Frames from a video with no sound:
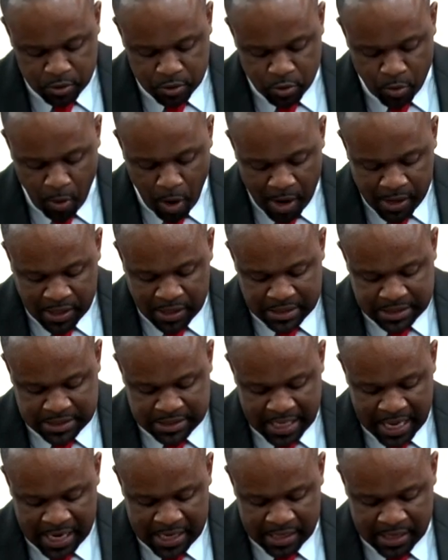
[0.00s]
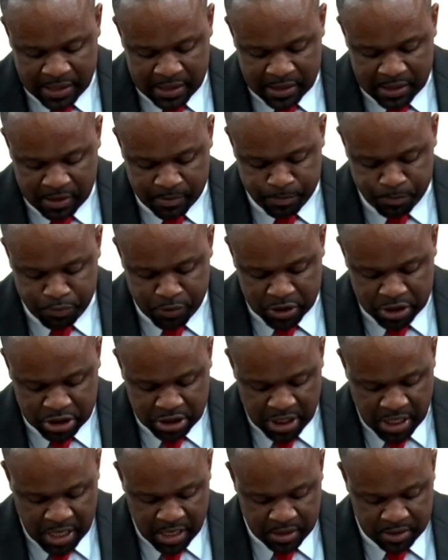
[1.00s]
to understand and
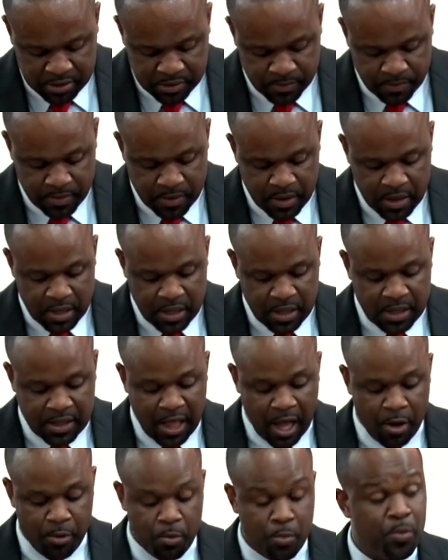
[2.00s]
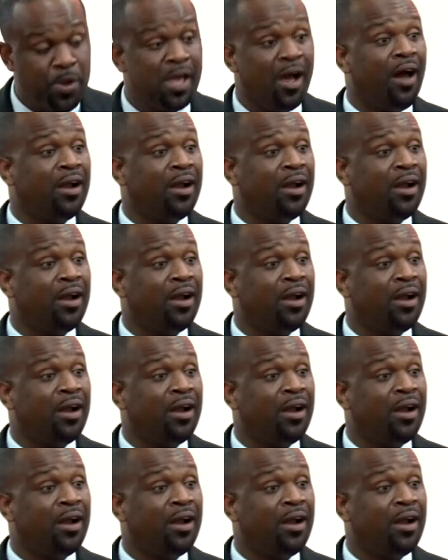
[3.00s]
appreciate that we